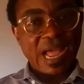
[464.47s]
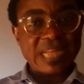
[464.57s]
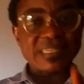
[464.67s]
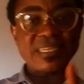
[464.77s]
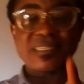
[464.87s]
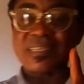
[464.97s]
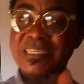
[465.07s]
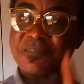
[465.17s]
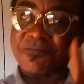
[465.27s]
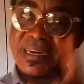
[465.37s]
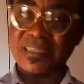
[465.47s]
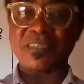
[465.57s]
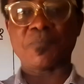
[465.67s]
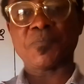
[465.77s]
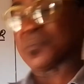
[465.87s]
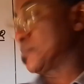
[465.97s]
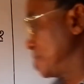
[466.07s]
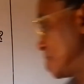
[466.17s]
and this is very simple.